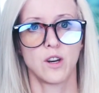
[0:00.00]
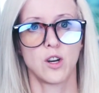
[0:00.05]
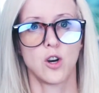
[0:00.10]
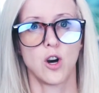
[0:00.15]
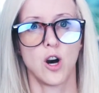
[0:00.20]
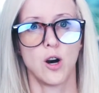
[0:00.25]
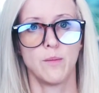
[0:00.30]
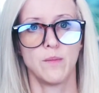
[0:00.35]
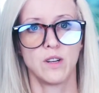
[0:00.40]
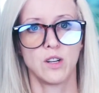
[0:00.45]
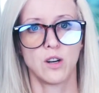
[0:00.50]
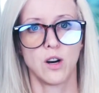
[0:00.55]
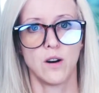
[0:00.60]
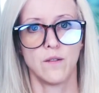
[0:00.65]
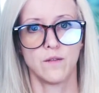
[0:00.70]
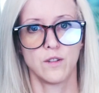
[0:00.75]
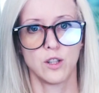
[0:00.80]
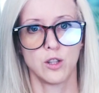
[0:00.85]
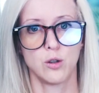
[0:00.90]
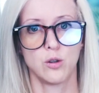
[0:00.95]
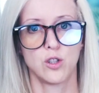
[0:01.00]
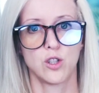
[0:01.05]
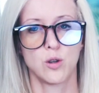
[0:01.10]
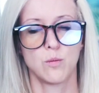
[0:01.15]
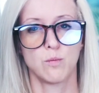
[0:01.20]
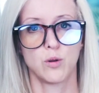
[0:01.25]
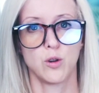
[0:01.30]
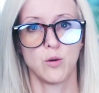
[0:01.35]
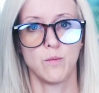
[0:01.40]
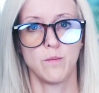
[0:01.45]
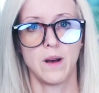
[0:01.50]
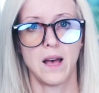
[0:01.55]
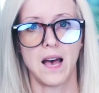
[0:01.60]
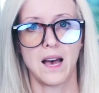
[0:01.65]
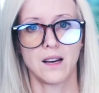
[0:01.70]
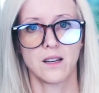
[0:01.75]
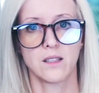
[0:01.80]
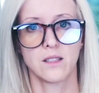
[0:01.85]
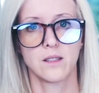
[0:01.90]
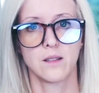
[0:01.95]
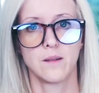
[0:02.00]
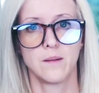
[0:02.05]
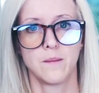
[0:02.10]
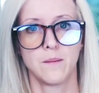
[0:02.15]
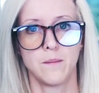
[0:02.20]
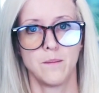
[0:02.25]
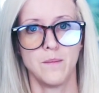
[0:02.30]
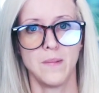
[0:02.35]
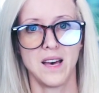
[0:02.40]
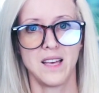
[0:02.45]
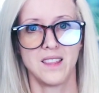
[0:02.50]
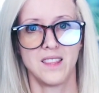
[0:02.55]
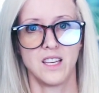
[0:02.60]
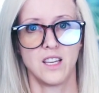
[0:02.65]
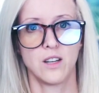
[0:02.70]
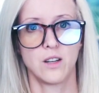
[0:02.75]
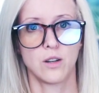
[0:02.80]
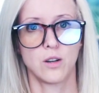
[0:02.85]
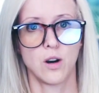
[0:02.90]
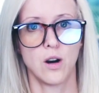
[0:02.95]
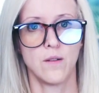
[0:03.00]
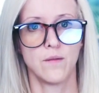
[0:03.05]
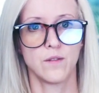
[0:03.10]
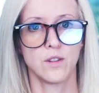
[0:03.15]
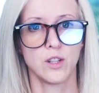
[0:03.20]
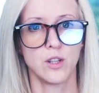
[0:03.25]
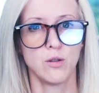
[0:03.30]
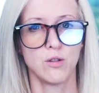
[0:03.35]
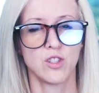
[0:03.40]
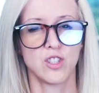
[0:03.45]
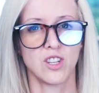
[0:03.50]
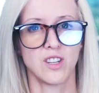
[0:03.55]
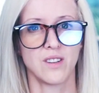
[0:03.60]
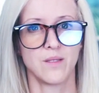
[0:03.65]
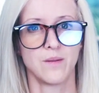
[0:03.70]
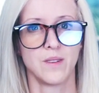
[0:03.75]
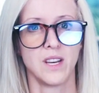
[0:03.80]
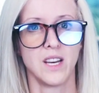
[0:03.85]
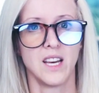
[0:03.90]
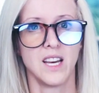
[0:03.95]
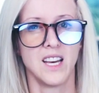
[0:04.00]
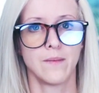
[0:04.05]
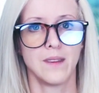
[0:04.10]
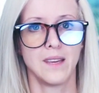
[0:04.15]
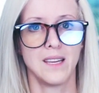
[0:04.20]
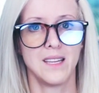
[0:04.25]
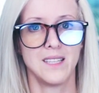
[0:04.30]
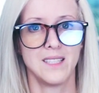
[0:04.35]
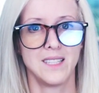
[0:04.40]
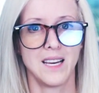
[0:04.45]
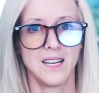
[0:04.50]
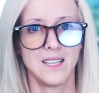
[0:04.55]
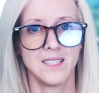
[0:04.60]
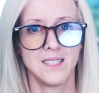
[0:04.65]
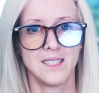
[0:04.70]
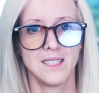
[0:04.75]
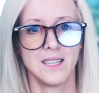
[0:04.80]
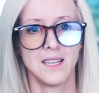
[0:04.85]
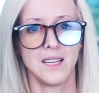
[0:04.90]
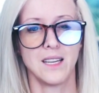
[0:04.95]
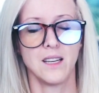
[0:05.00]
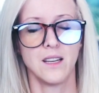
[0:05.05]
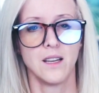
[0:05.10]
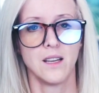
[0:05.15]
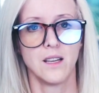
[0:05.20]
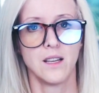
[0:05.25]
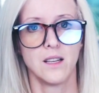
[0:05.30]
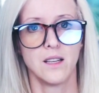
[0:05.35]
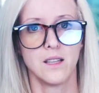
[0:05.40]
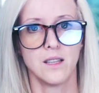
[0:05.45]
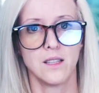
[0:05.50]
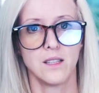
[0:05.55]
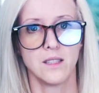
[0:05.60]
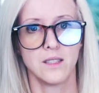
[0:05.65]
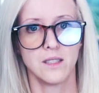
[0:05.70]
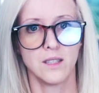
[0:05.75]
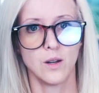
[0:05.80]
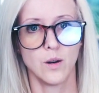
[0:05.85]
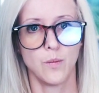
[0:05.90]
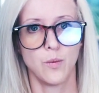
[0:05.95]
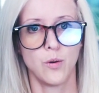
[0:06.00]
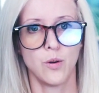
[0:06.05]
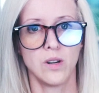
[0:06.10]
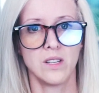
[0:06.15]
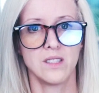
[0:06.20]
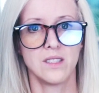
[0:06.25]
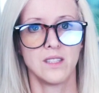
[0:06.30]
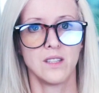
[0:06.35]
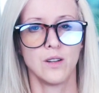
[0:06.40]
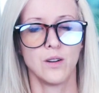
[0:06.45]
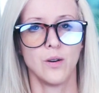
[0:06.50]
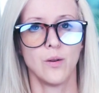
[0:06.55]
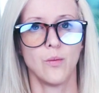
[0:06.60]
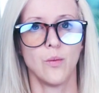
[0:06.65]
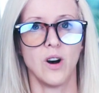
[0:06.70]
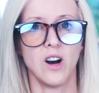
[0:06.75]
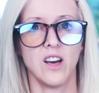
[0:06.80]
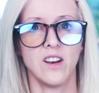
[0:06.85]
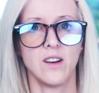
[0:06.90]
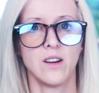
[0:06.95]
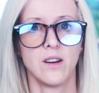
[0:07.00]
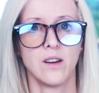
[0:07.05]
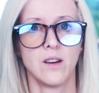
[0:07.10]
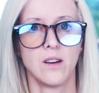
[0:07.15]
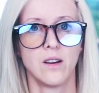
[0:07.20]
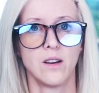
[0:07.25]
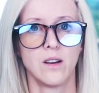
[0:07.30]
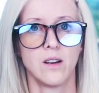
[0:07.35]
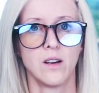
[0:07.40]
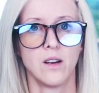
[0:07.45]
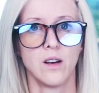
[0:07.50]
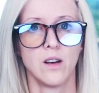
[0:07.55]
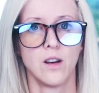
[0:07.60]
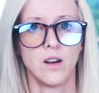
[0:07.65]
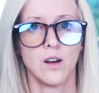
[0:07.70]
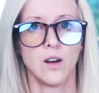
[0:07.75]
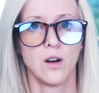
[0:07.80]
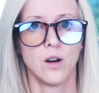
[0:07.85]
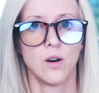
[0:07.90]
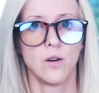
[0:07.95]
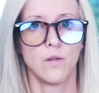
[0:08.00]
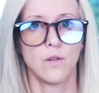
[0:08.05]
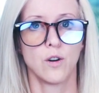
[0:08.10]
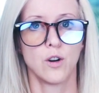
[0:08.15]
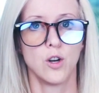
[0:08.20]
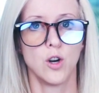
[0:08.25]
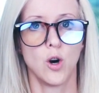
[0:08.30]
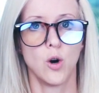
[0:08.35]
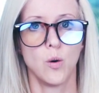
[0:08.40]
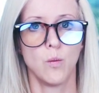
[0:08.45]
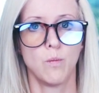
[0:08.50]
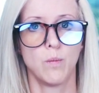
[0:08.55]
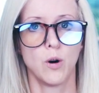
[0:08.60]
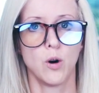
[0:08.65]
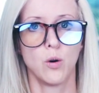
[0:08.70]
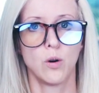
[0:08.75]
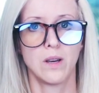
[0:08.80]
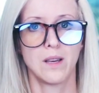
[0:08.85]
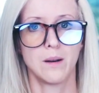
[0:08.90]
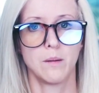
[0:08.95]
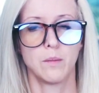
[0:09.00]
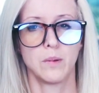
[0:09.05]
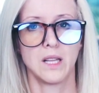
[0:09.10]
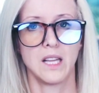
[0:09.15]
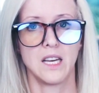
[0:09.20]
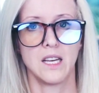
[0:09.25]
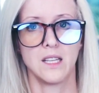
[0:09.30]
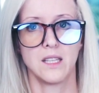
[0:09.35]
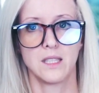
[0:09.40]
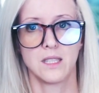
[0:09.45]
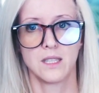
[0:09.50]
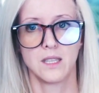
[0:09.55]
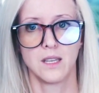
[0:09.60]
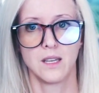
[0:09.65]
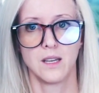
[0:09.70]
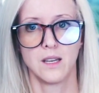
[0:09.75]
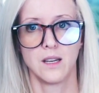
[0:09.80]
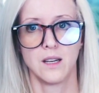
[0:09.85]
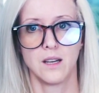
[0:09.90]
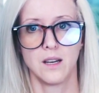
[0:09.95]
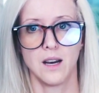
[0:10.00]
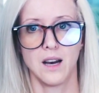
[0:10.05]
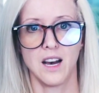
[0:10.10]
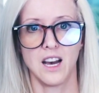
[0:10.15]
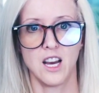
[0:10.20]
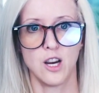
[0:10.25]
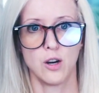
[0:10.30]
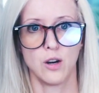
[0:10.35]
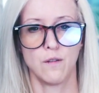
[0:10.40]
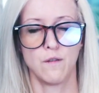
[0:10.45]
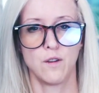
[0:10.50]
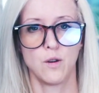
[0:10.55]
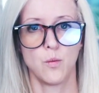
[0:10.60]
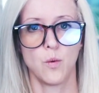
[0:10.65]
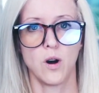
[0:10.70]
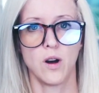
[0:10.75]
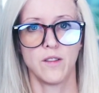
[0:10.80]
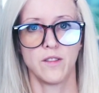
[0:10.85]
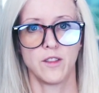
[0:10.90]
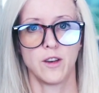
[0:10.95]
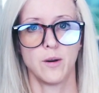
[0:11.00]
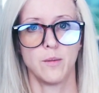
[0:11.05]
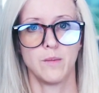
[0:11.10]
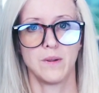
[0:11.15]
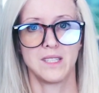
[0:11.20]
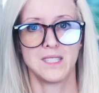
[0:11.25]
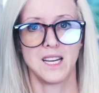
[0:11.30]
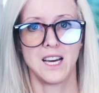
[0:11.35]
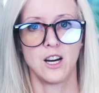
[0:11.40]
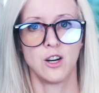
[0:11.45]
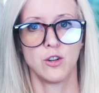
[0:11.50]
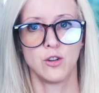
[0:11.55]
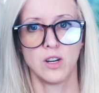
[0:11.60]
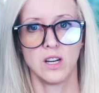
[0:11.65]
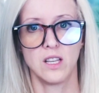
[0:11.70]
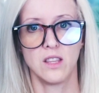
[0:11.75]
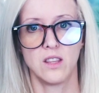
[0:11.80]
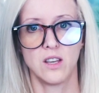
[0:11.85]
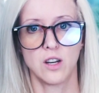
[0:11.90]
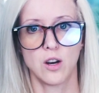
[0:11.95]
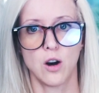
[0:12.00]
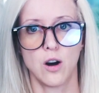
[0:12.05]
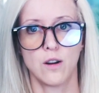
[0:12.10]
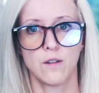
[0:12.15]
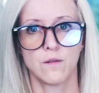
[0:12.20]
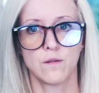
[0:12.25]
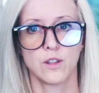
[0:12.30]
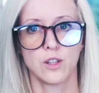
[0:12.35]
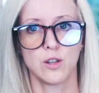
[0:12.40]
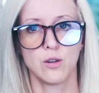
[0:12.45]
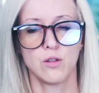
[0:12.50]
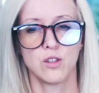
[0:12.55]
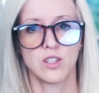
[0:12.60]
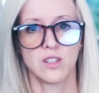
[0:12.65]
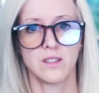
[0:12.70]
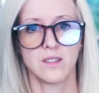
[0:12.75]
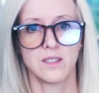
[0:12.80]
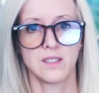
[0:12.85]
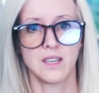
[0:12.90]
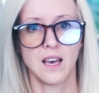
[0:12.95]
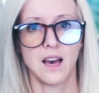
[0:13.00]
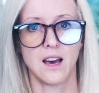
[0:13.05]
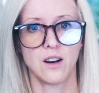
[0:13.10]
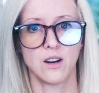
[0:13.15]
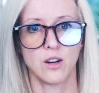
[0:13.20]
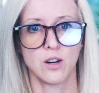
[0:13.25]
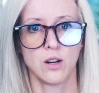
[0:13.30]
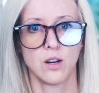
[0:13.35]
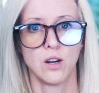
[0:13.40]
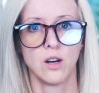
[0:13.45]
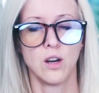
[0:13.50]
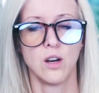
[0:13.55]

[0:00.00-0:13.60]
the common convolution bloom packs. Method, convolution. Intensity, 0.01. For no bokeh blades, higher if you want them, but downgrade the convolution scatter.